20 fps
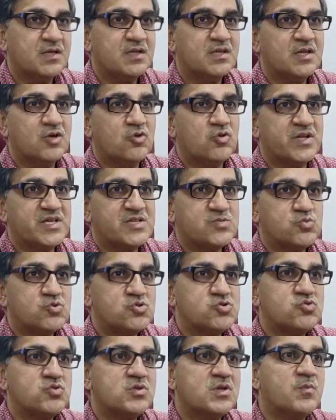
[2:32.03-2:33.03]
they got
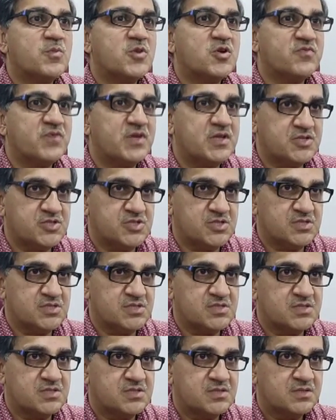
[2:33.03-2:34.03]
exposed to a number of
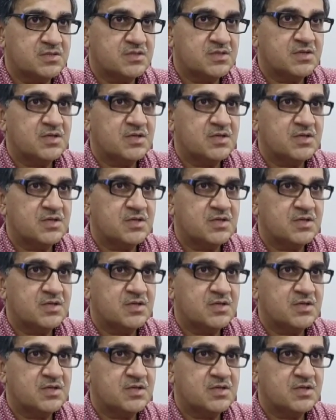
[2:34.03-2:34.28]
allergens